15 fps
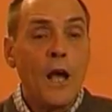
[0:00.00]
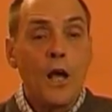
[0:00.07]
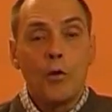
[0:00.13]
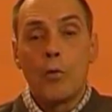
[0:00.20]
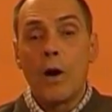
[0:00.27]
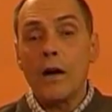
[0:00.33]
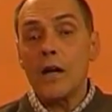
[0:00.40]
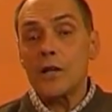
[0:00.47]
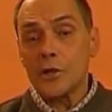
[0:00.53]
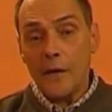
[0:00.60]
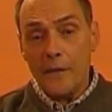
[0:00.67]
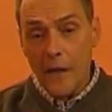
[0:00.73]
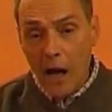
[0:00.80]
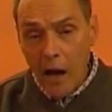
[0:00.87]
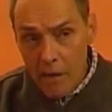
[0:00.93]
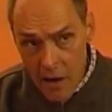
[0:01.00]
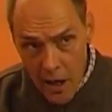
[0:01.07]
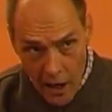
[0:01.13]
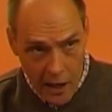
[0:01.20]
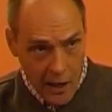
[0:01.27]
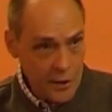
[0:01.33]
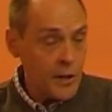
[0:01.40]
Whereas on the other
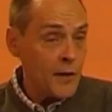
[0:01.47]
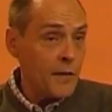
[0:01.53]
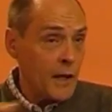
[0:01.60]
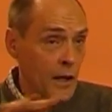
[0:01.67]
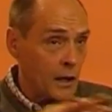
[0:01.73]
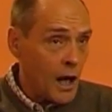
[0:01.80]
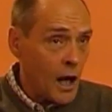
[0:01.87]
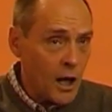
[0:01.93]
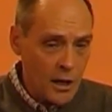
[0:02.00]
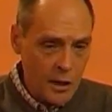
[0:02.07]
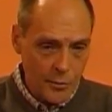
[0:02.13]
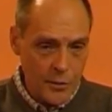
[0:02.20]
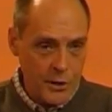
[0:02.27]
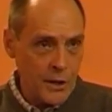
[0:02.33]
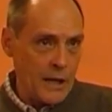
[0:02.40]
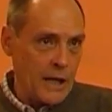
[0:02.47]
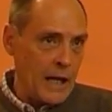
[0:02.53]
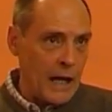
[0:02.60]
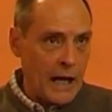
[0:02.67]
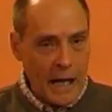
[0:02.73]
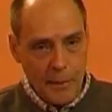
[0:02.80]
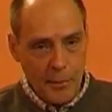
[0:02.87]
hand, the alarmed,
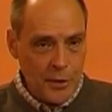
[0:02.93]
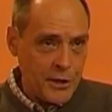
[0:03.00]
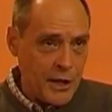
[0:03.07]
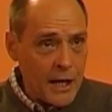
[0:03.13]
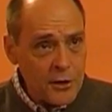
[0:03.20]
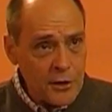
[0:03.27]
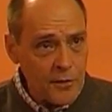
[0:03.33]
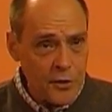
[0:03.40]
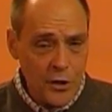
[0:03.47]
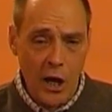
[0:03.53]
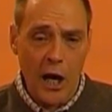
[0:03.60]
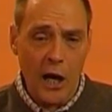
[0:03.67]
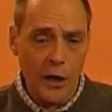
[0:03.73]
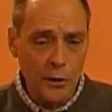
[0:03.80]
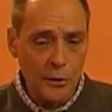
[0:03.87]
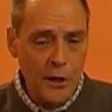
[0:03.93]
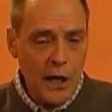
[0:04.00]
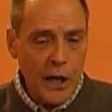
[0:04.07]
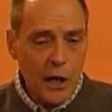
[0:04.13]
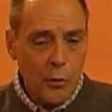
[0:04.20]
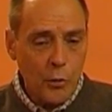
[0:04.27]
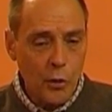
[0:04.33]
hypertensive child
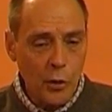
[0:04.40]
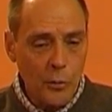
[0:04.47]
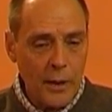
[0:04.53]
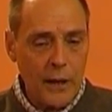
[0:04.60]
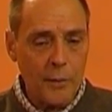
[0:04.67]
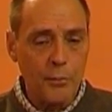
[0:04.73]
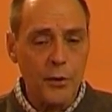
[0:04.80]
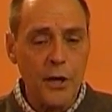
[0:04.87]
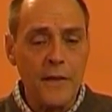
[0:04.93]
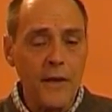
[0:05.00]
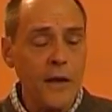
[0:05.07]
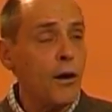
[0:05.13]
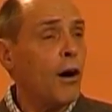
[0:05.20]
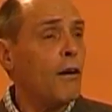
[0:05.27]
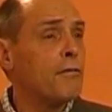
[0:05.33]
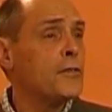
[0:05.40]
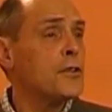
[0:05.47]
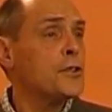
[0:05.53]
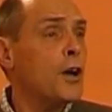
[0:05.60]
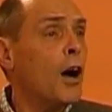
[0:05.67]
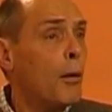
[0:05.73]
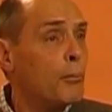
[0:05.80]
will be breathing off the
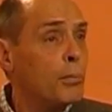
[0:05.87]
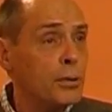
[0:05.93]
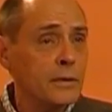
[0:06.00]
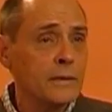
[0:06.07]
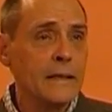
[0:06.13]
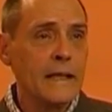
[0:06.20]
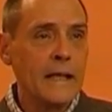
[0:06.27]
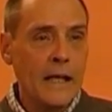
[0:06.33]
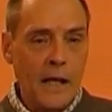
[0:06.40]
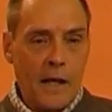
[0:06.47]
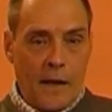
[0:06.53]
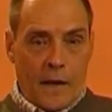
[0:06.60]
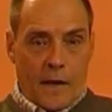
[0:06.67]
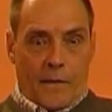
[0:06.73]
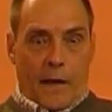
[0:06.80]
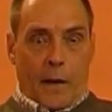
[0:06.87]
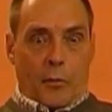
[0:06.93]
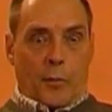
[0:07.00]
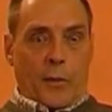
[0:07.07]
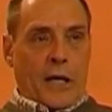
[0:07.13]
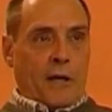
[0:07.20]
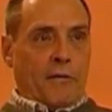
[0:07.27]
top. They will
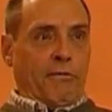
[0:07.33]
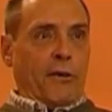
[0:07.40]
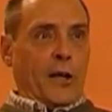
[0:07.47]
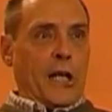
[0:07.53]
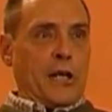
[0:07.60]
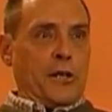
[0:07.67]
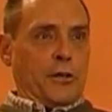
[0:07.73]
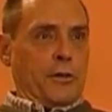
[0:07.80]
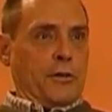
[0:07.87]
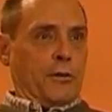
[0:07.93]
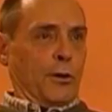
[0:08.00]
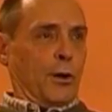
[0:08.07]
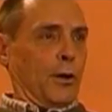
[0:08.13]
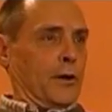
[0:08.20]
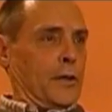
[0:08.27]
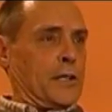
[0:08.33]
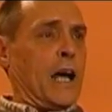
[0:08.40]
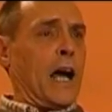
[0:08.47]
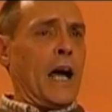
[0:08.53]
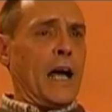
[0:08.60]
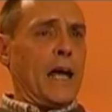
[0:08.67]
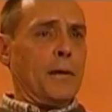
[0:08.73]
be inflated all the
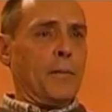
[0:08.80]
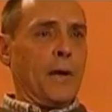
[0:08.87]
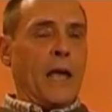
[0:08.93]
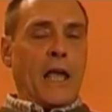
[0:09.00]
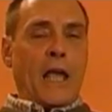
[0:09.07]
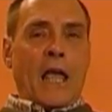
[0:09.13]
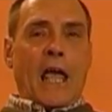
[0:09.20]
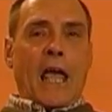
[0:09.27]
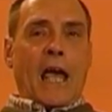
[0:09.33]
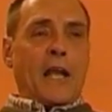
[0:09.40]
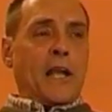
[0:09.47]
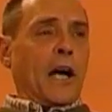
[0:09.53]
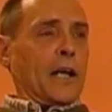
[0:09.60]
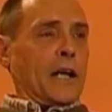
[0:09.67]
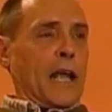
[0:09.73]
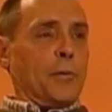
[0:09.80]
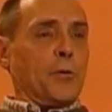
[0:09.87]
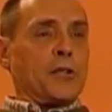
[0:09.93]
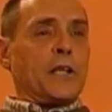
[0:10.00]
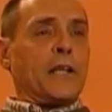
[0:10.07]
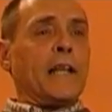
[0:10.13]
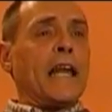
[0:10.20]
time and not able
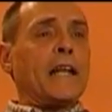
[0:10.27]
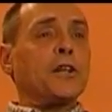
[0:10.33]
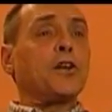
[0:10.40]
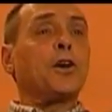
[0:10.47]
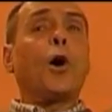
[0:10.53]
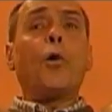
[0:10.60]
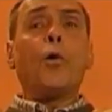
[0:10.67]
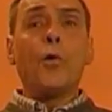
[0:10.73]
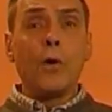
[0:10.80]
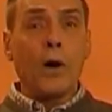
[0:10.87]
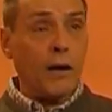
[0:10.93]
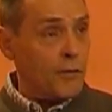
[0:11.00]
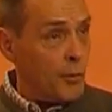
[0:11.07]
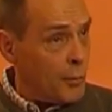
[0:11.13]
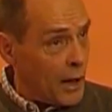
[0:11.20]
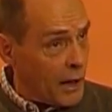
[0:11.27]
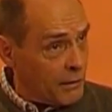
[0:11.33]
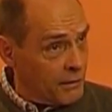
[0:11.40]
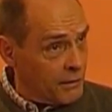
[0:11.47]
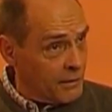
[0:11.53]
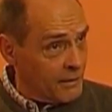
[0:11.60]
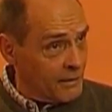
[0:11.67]
to let go of a
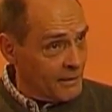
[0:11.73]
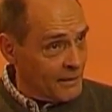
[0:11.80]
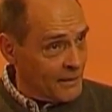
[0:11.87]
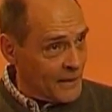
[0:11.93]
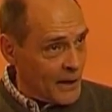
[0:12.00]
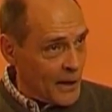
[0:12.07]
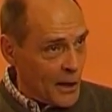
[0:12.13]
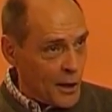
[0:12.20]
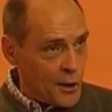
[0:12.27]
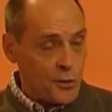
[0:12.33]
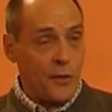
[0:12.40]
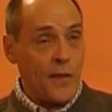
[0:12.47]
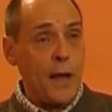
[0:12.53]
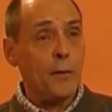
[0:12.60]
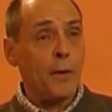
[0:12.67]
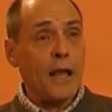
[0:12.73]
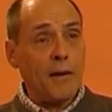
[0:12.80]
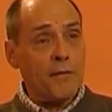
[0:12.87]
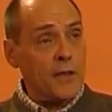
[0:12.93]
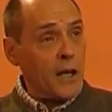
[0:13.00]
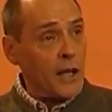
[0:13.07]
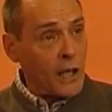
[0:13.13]
breath. So they will
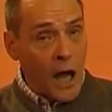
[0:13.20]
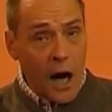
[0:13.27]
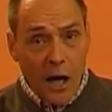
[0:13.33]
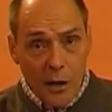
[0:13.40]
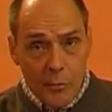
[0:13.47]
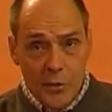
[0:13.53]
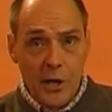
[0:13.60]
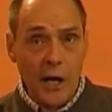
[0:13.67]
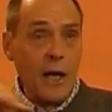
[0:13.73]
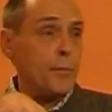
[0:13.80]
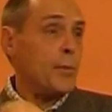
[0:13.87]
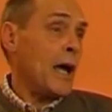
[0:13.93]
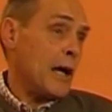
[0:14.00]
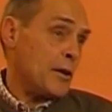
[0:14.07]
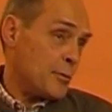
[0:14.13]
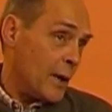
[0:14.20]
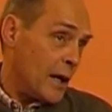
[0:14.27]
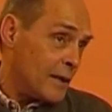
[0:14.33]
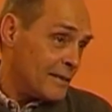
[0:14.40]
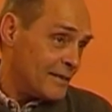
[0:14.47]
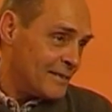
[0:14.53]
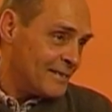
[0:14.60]
have the alarm type asthma,
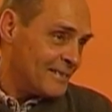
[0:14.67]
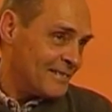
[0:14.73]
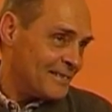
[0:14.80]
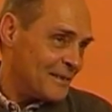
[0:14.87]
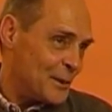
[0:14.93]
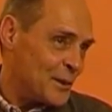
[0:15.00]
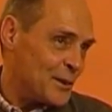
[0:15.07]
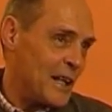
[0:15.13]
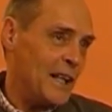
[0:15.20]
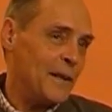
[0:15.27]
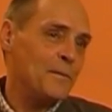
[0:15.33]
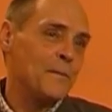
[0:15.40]
you see.